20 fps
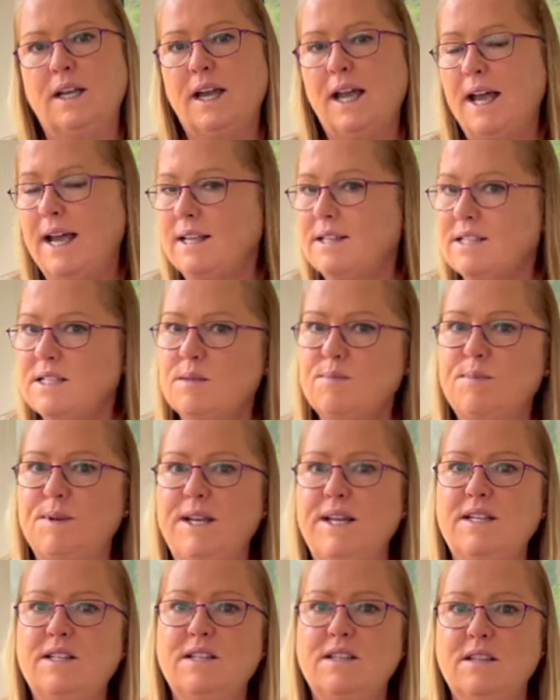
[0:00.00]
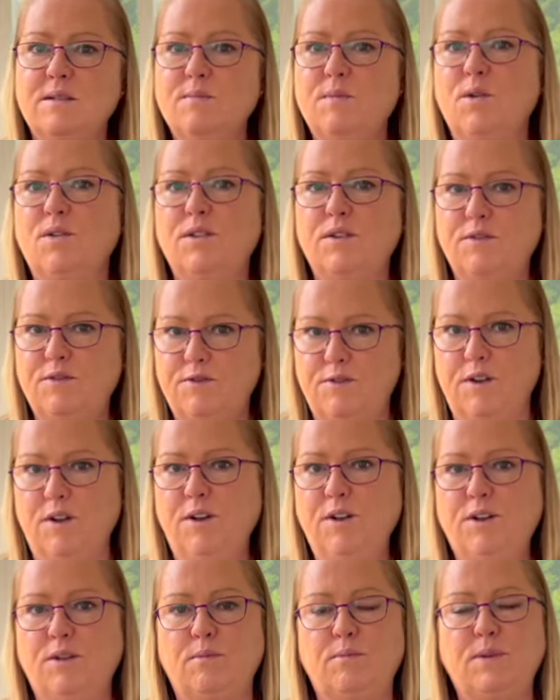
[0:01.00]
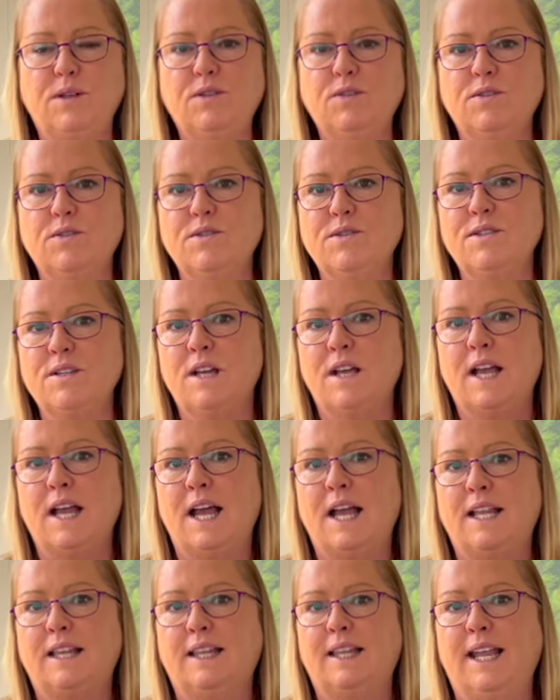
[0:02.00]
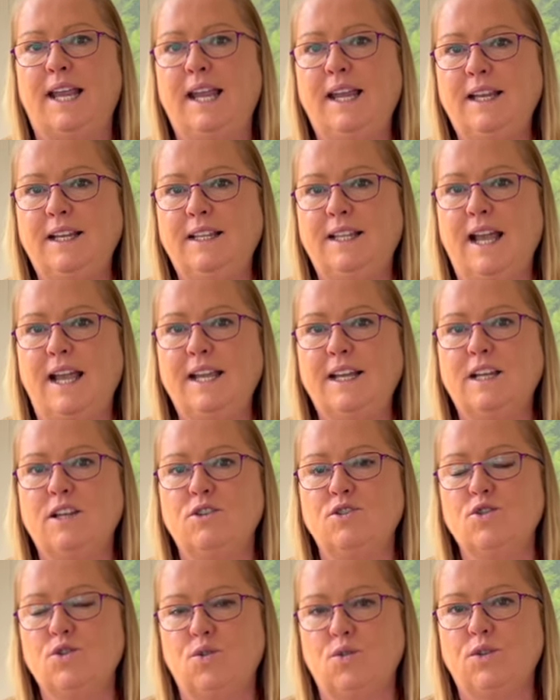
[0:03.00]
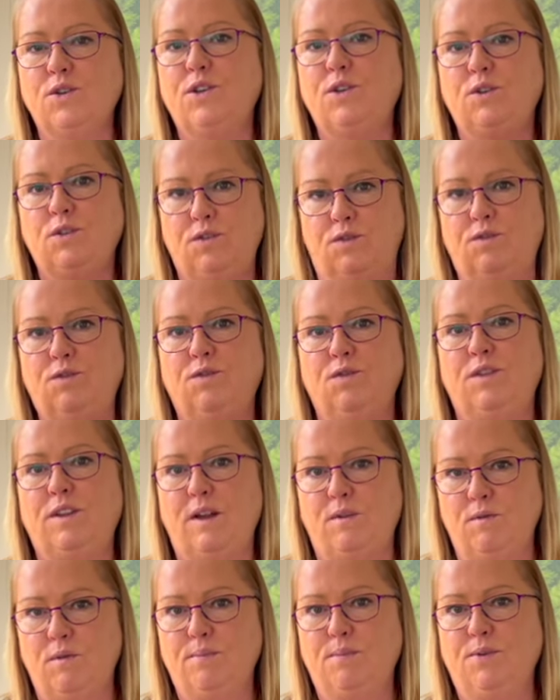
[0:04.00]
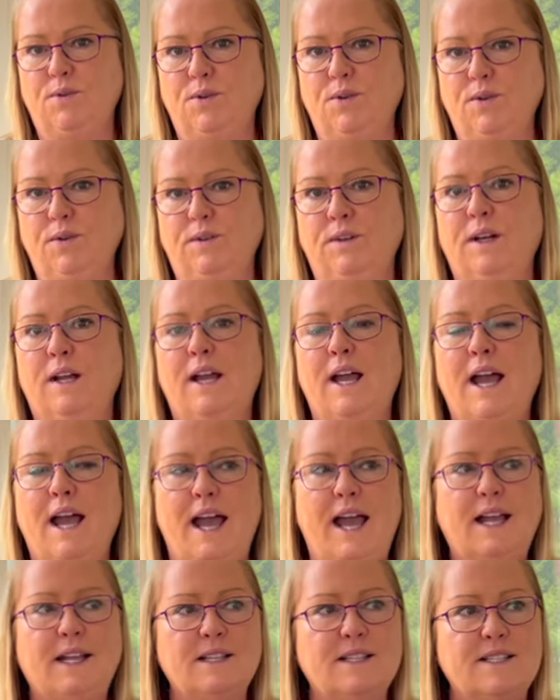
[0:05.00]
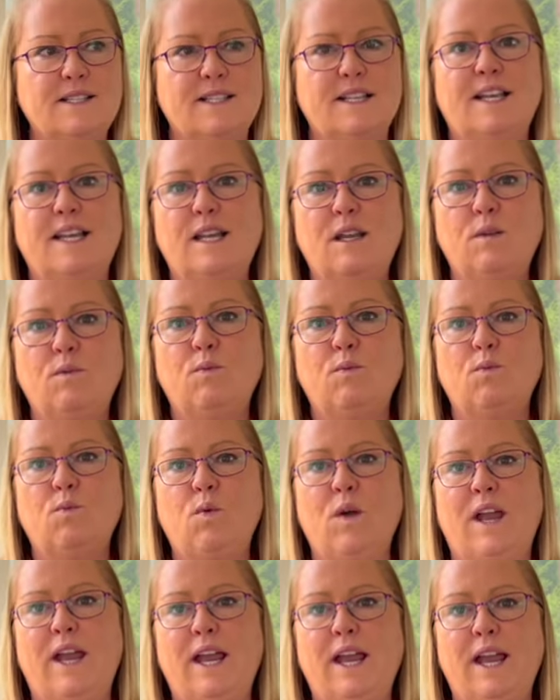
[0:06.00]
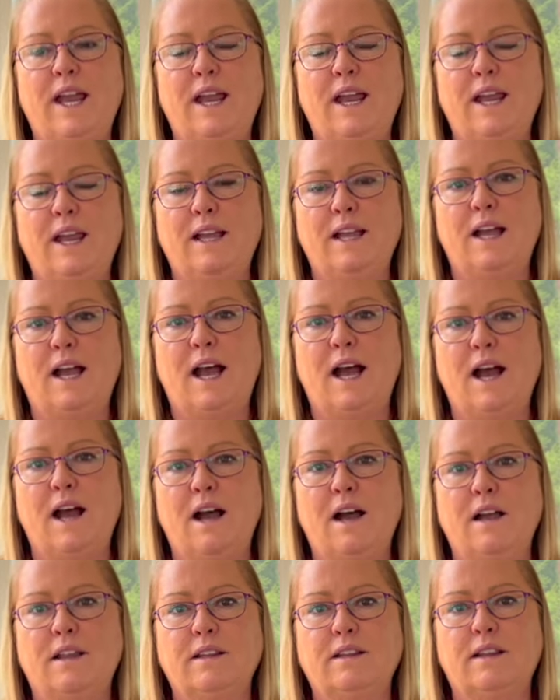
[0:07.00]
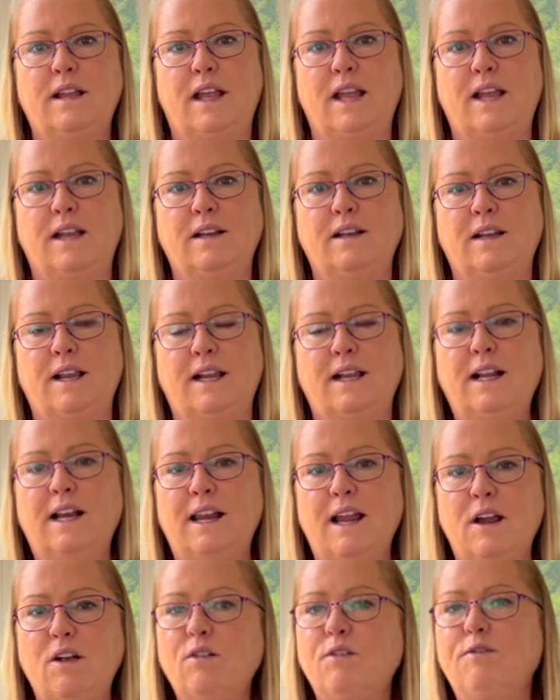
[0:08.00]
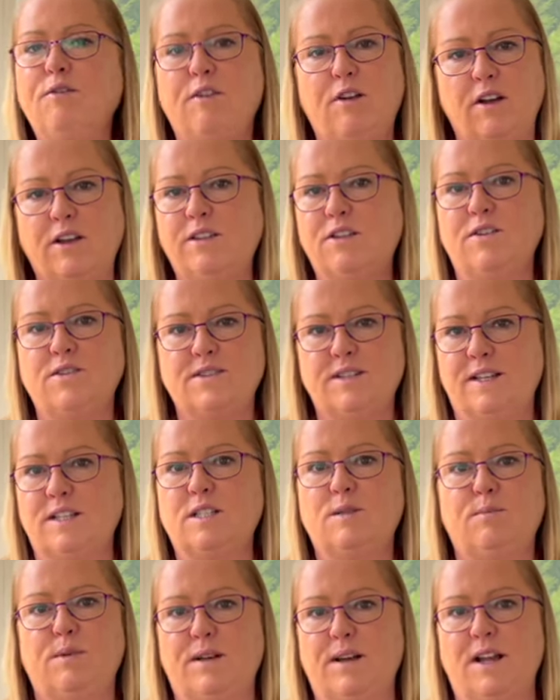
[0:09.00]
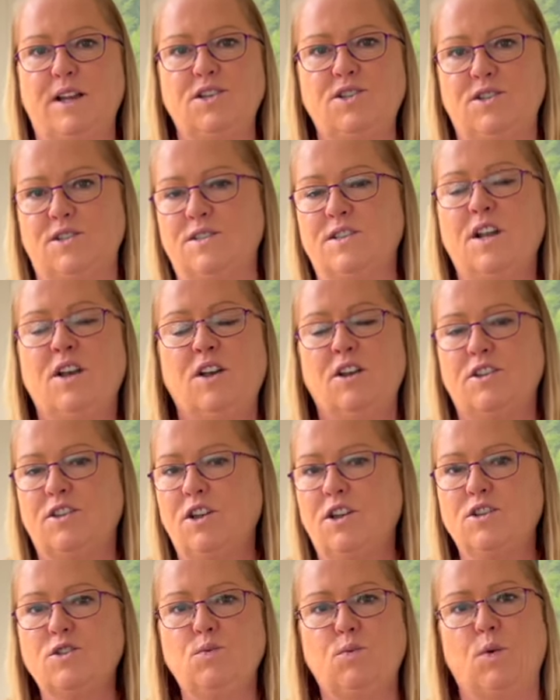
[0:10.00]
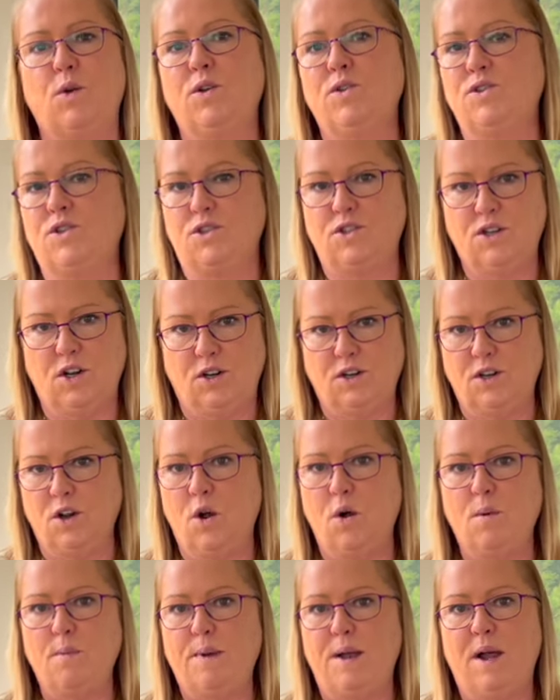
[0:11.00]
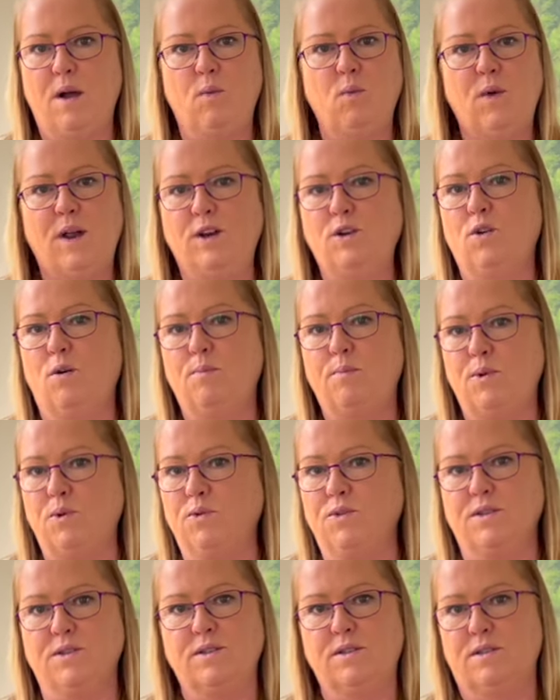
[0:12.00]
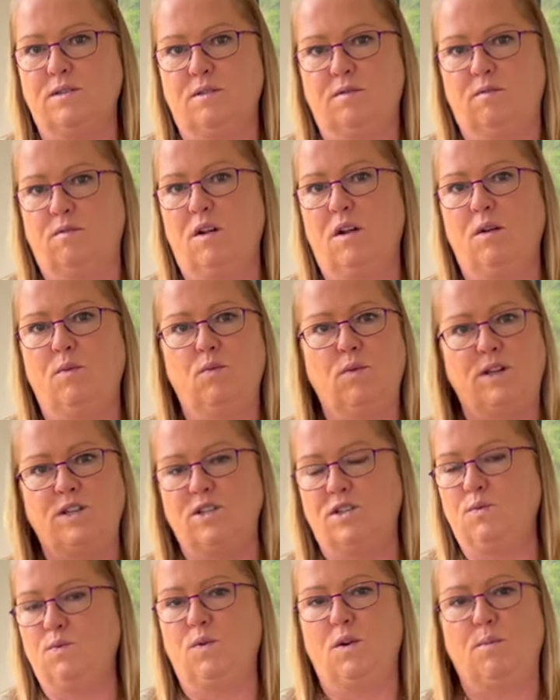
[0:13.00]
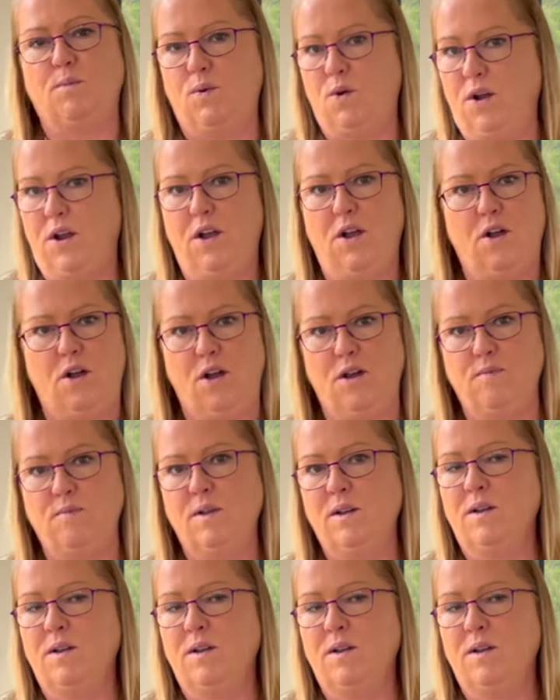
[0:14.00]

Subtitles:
and speak to them on the phone, because they can talk you through that report and see where and clarify those explanations, those words you don't know about. We're not builders, right? We just want to buy a home,